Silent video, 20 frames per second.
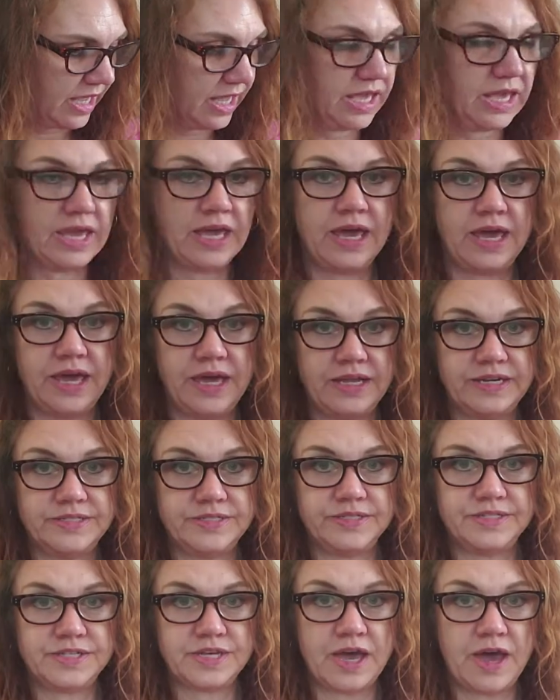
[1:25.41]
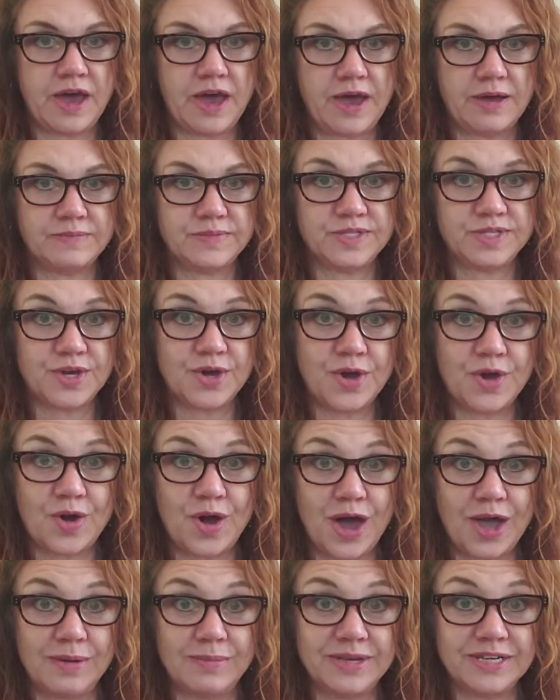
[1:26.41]
And um,
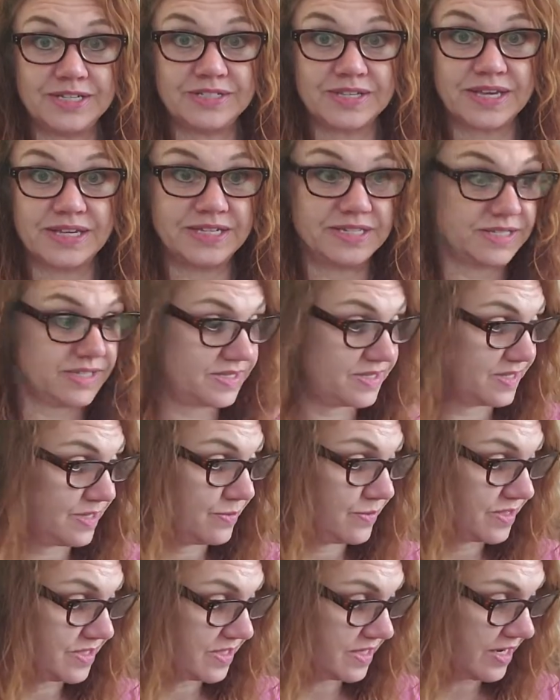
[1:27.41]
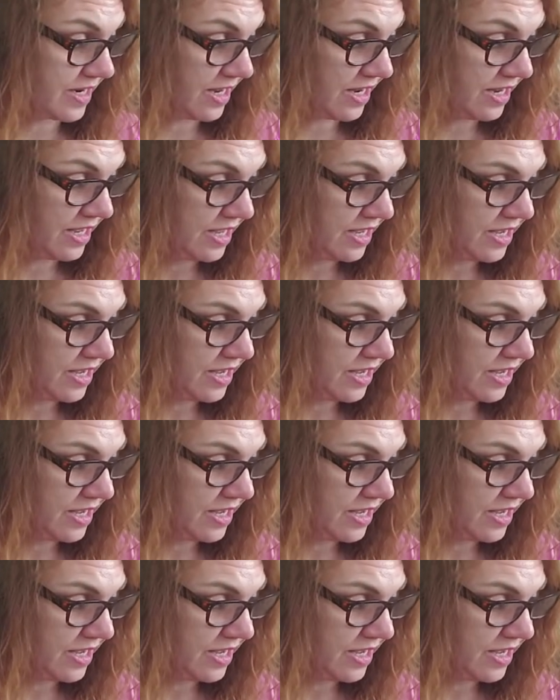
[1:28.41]
so I'm excited to see what's in it.